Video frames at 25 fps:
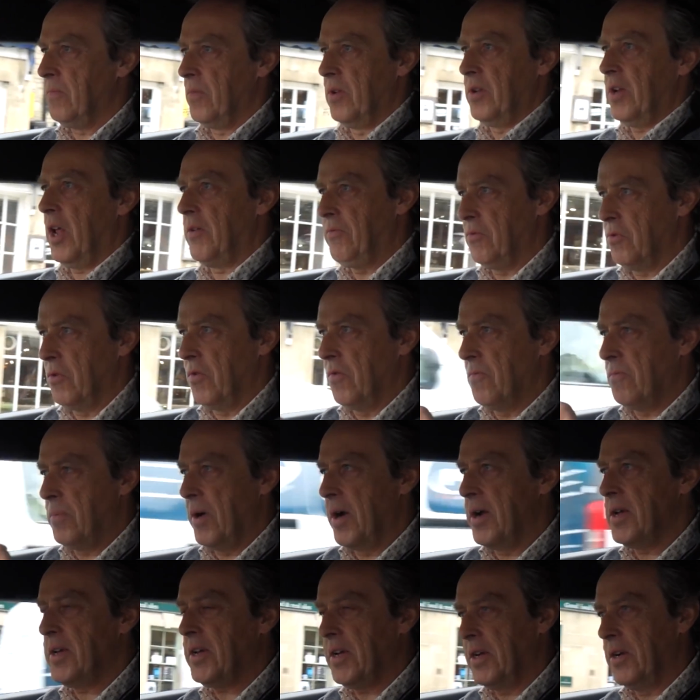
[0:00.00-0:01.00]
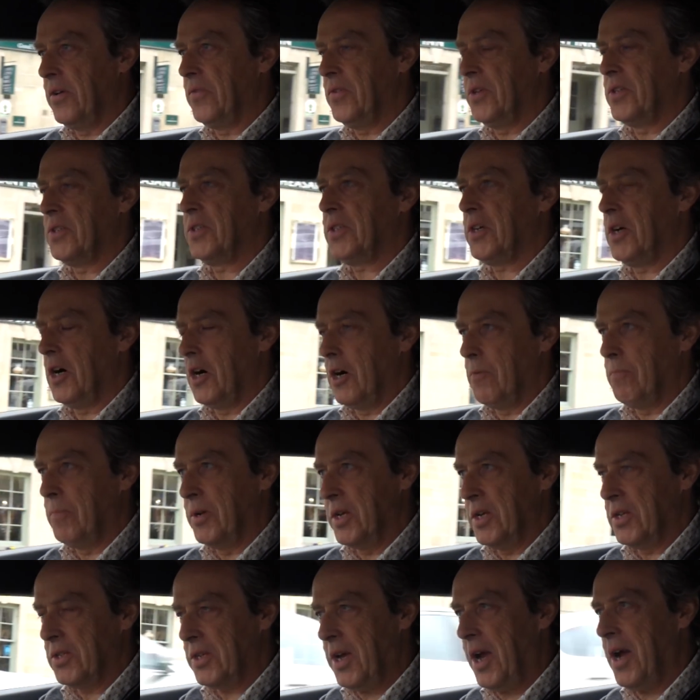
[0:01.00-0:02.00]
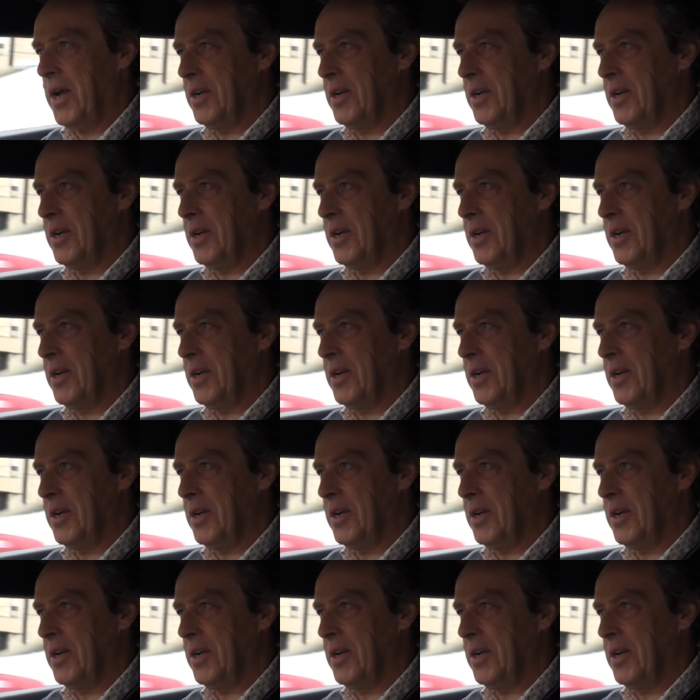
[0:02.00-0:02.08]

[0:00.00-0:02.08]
level of braking on this car, but it's